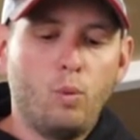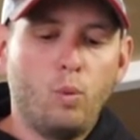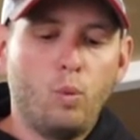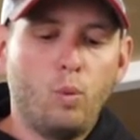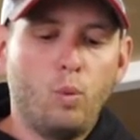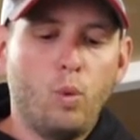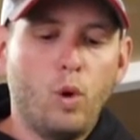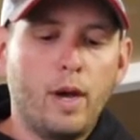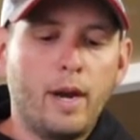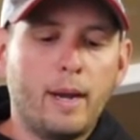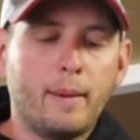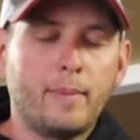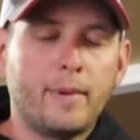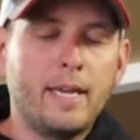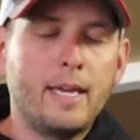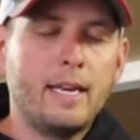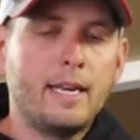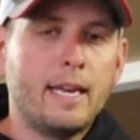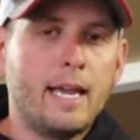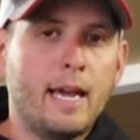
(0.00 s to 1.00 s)
what I'm
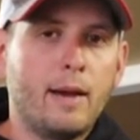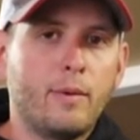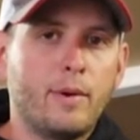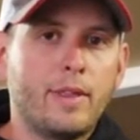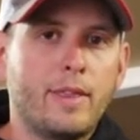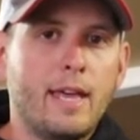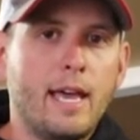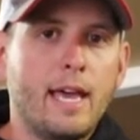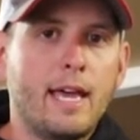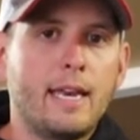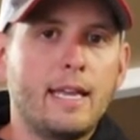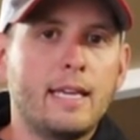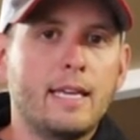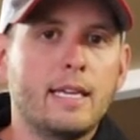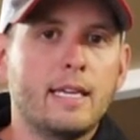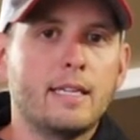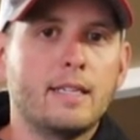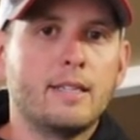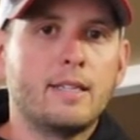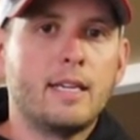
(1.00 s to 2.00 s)
getting at with that
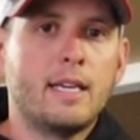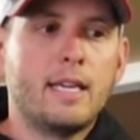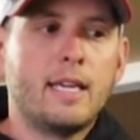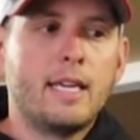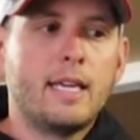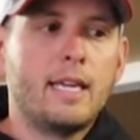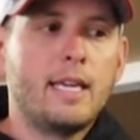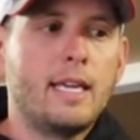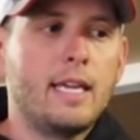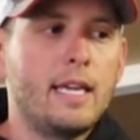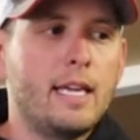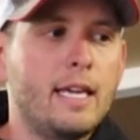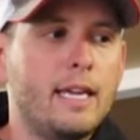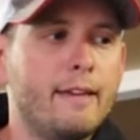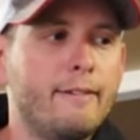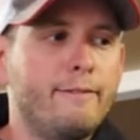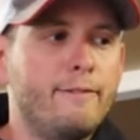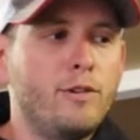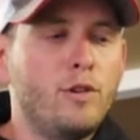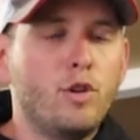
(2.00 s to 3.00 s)
is,
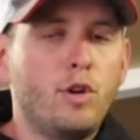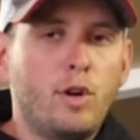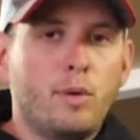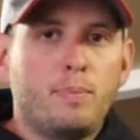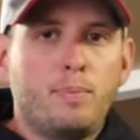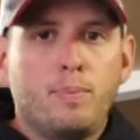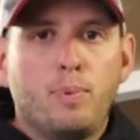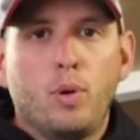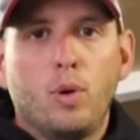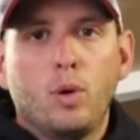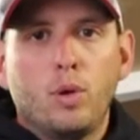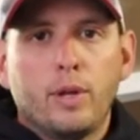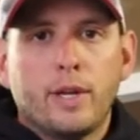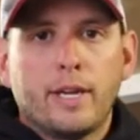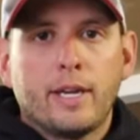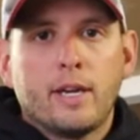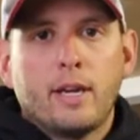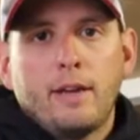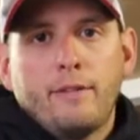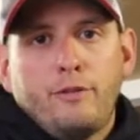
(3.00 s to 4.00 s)
if you're
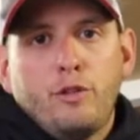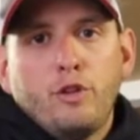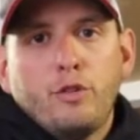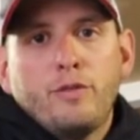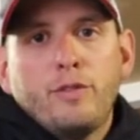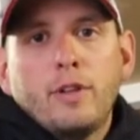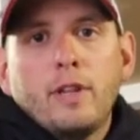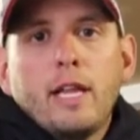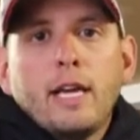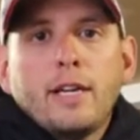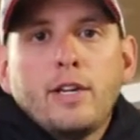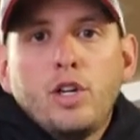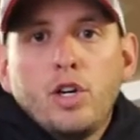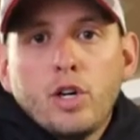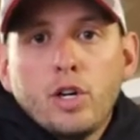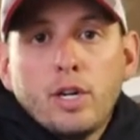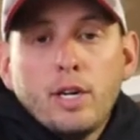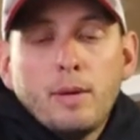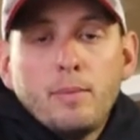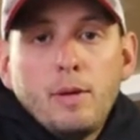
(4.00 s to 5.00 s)
pulling, if you feel like
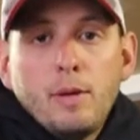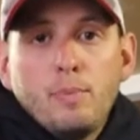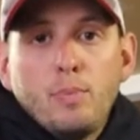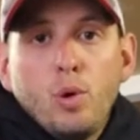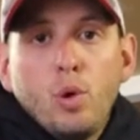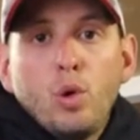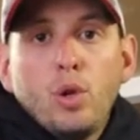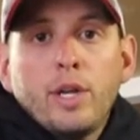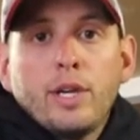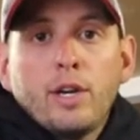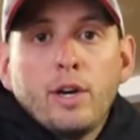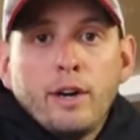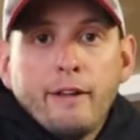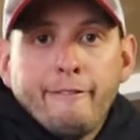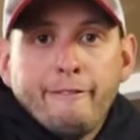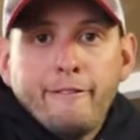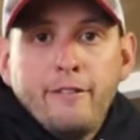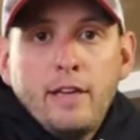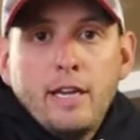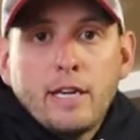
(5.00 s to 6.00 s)
you're going to be pulling on
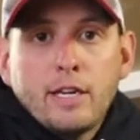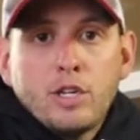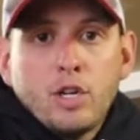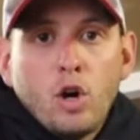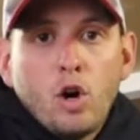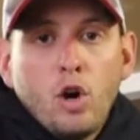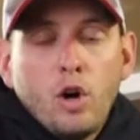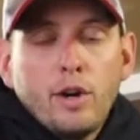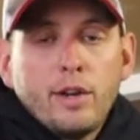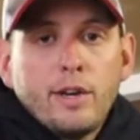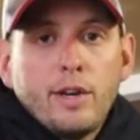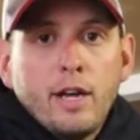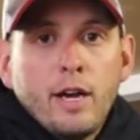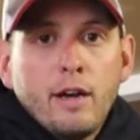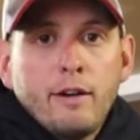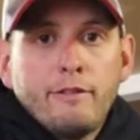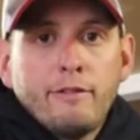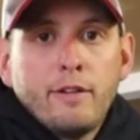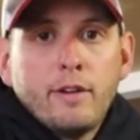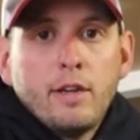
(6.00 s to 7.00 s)
a fish hard
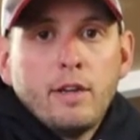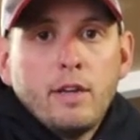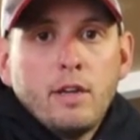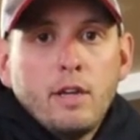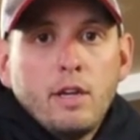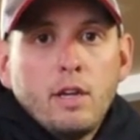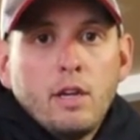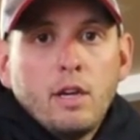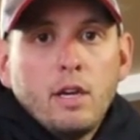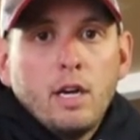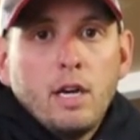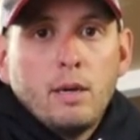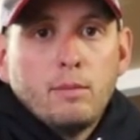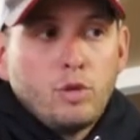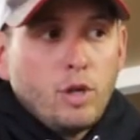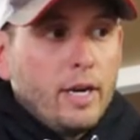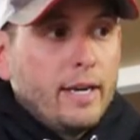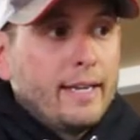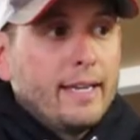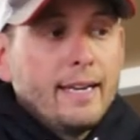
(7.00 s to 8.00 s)
enough,
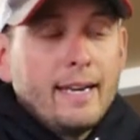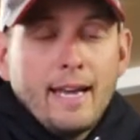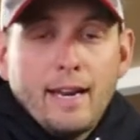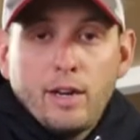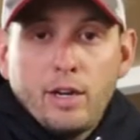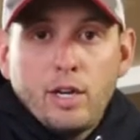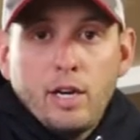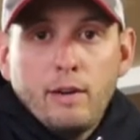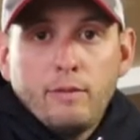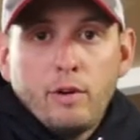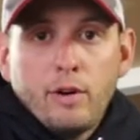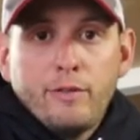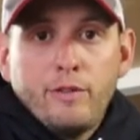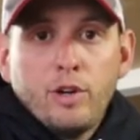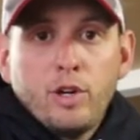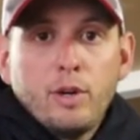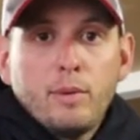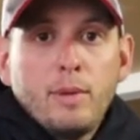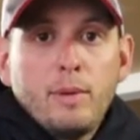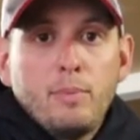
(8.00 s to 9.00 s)
trying to get it out of cover, if
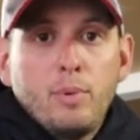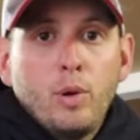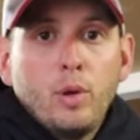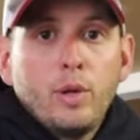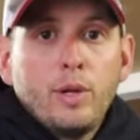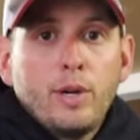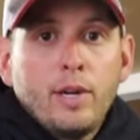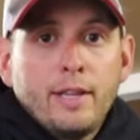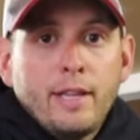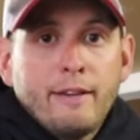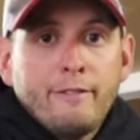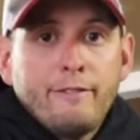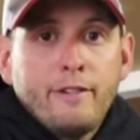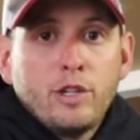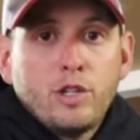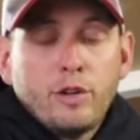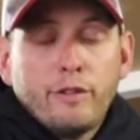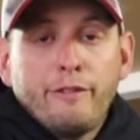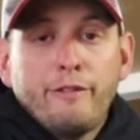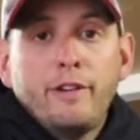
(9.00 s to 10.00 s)
you're going to be pulling on that
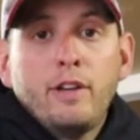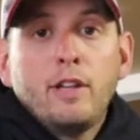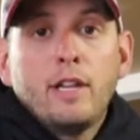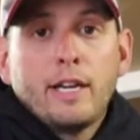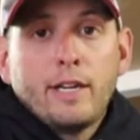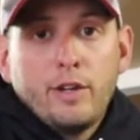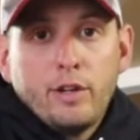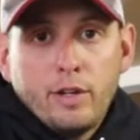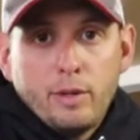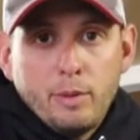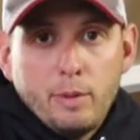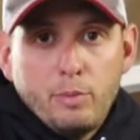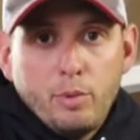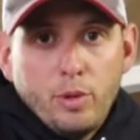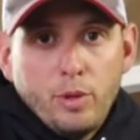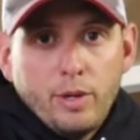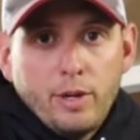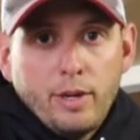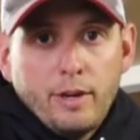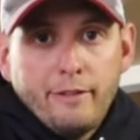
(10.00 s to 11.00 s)
fish or feel like you're going to be
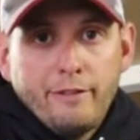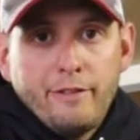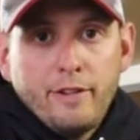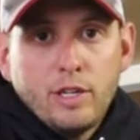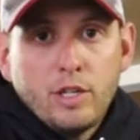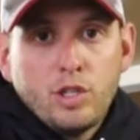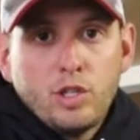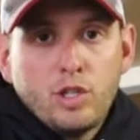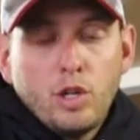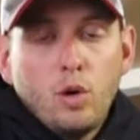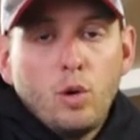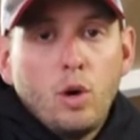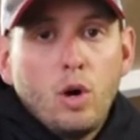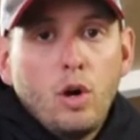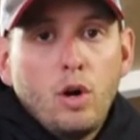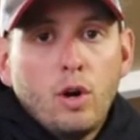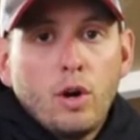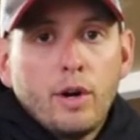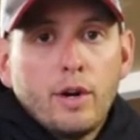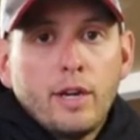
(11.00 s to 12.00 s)
pulling on a fish so
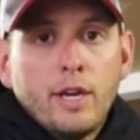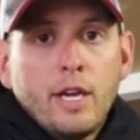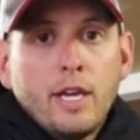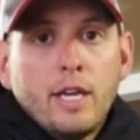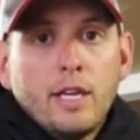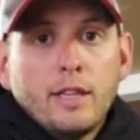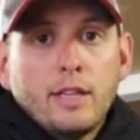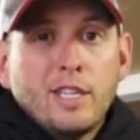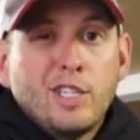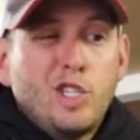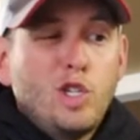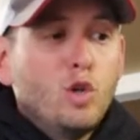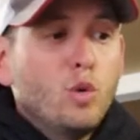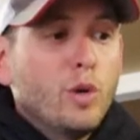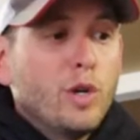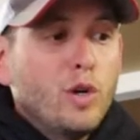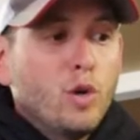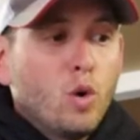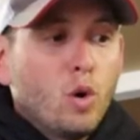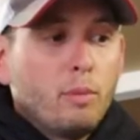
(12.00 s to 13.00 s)
hard that
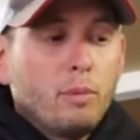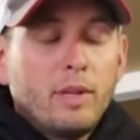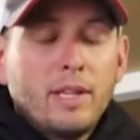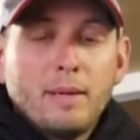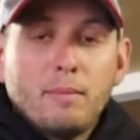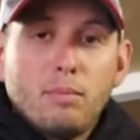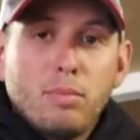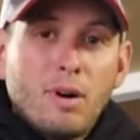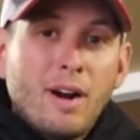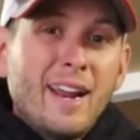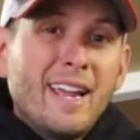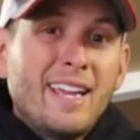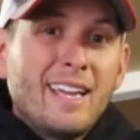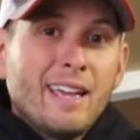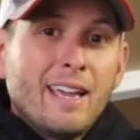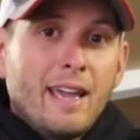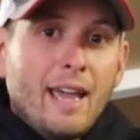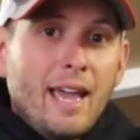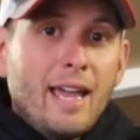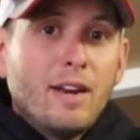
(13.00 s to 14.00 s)
you would normally
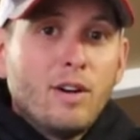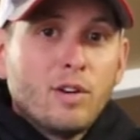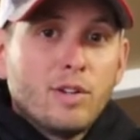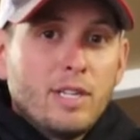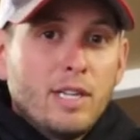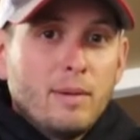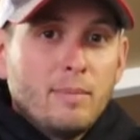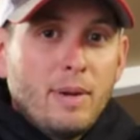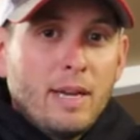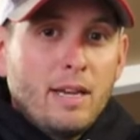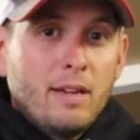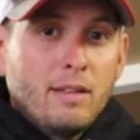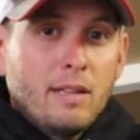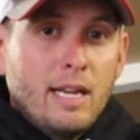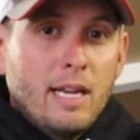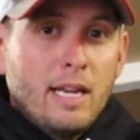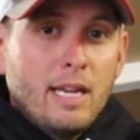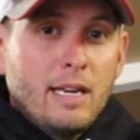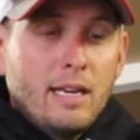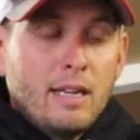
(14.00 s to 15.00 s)
break 8 or 10 pound
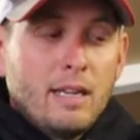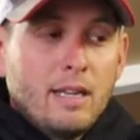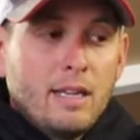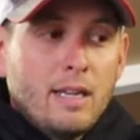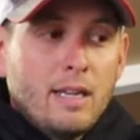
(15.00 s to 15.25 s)
line,